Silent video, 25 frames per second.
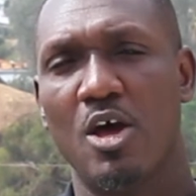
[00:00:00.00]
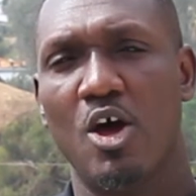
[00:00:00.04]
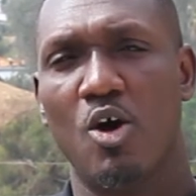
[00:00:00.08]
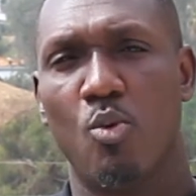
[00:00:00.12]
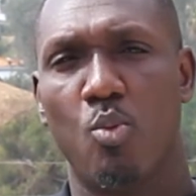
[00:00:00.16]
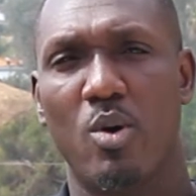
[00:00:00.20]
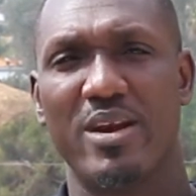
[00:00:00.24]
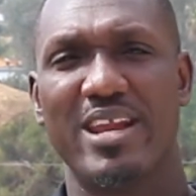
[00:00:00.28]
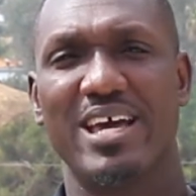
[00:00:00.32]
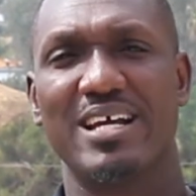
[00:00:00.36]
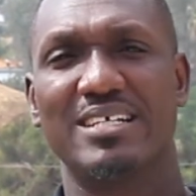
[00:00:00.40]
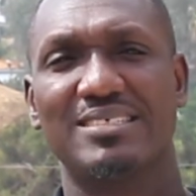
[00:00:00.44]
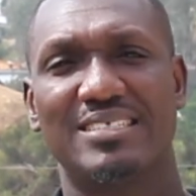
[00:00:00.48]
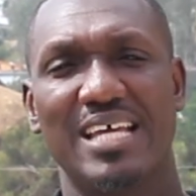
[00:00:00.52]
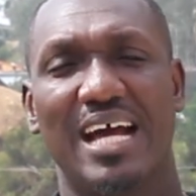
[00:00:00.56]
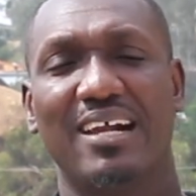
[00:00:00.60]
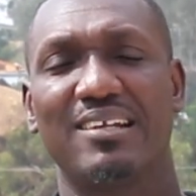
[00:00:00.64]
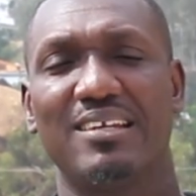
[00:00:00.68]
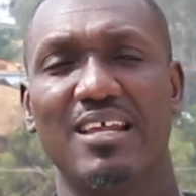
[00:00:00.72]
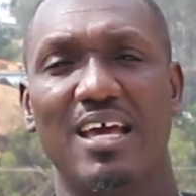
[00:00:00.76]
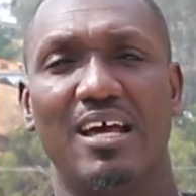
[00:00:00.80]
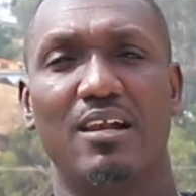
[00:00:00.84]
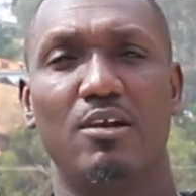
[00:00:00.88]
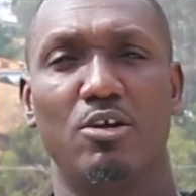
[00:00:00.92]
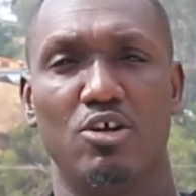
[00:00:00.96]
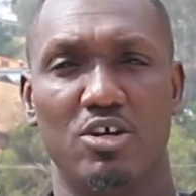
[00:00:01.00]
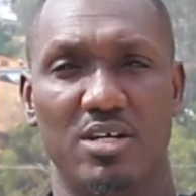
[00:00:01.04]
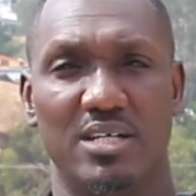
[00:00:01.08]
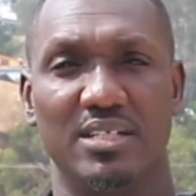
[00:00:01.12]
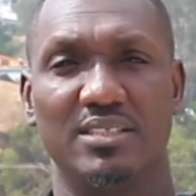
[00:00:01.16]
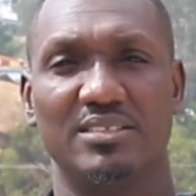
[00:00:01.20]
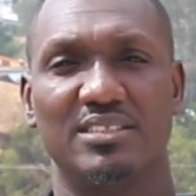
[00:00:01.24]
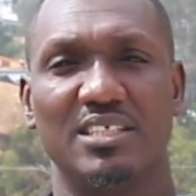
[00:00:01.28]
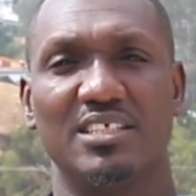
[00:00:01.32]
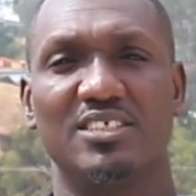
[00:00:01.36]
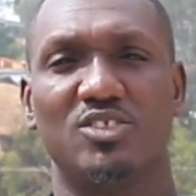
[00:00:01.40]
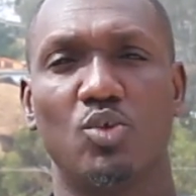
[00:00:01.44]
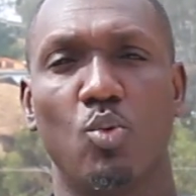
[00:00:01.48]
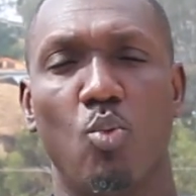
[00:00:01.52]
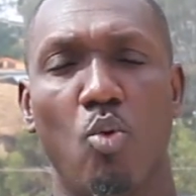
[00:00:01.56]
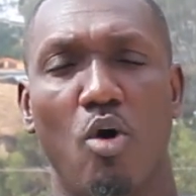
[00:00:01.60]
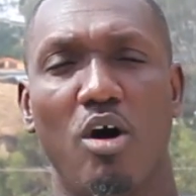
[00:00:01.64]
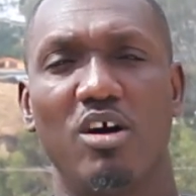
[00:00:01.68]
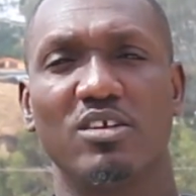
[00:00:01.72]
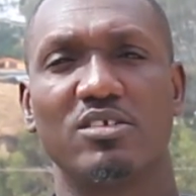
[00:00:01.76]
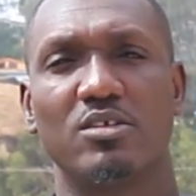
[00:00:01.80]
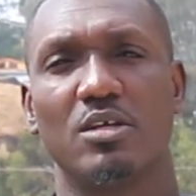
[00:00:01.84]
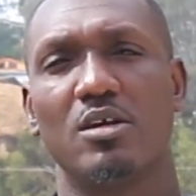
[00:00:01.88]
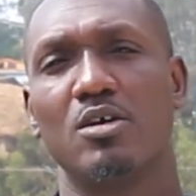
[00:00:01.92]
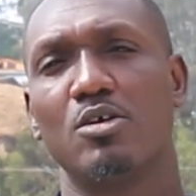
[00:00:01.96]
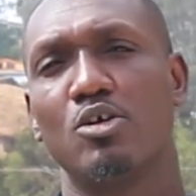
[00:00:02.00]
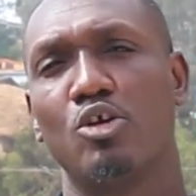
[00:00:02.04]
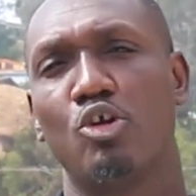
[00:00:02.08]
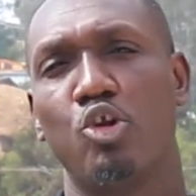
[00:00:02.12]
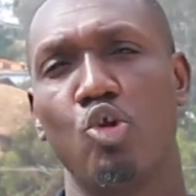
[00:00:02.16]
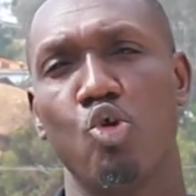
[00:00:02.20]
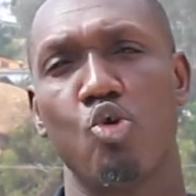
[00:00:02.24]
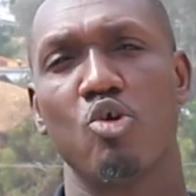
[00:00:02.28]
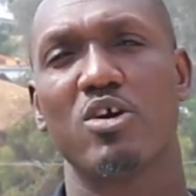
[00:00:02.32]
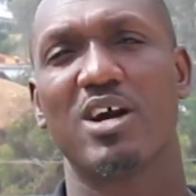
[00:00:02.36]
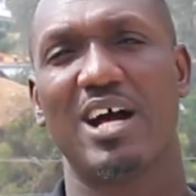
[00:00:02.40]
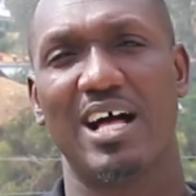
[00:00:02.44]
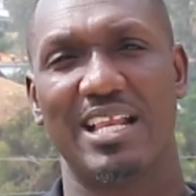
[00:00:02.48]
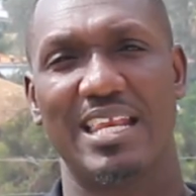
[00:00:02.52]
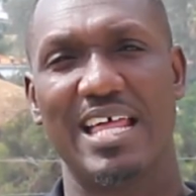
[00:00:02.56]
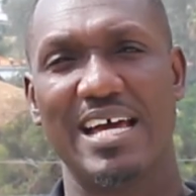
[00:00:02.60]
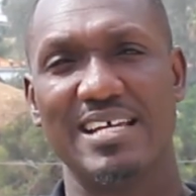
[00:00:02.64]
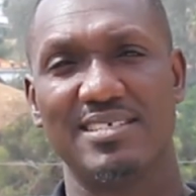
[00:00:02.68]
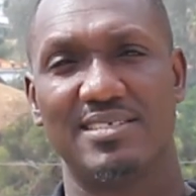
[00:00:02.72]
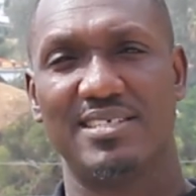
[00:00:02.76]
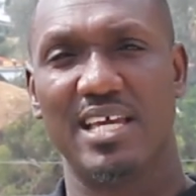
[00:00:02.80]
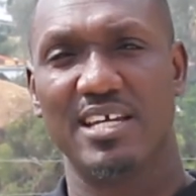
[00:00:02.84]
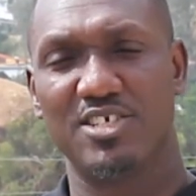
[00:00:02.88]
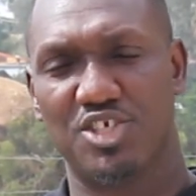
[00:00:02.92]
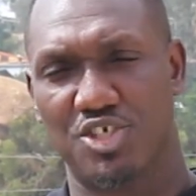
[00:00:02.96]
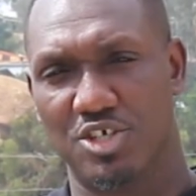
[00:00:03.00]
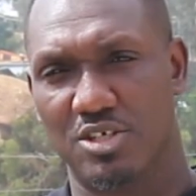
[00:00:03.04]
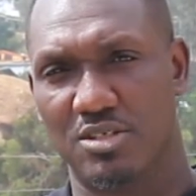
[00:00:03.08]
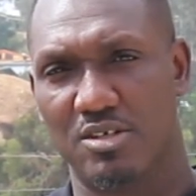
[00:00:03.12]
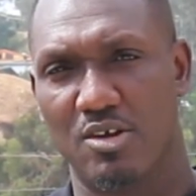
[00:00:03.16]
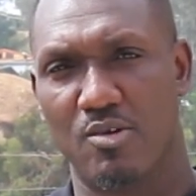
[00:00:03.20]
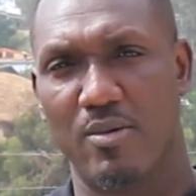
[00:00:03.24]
what exactly I learned is the word glocalization,